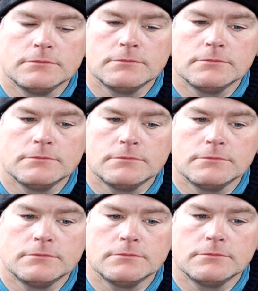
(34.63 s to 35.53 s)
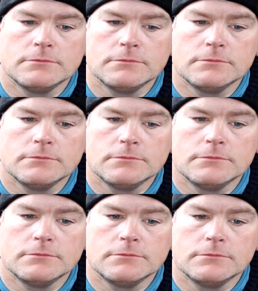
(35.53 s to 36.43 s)

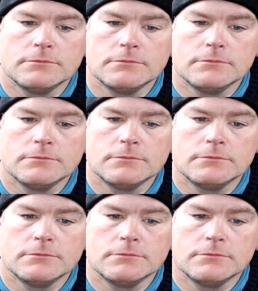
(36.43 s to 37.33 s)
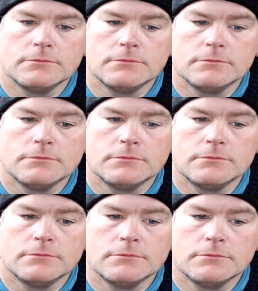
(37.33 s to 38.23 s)

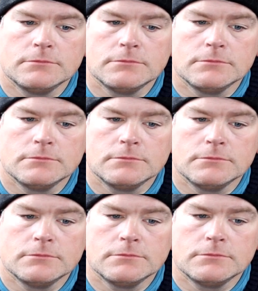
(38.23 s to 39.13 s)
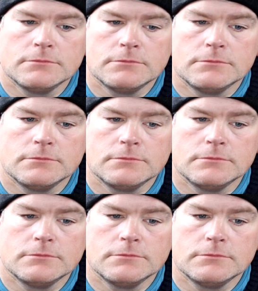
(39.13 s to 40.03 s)

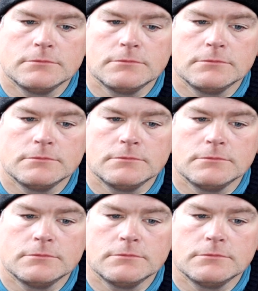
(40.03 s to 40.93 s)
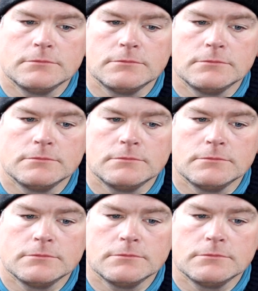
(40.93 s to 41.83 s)

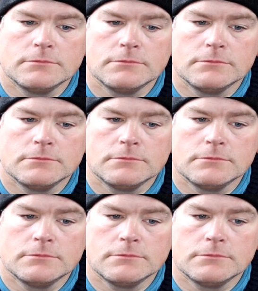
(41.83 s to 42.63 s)
No words are spoken by the person on screen.